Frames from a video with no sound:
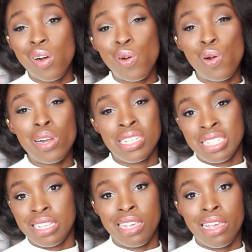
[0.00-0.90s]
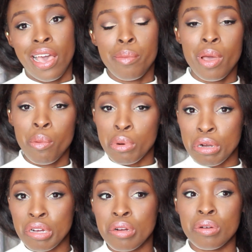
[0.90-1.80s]
or C, I'm at
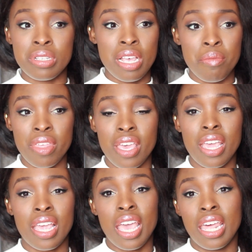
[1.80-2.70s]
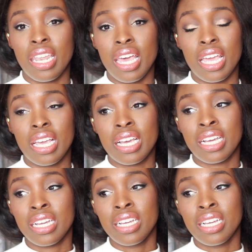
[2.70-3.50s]
work or something and like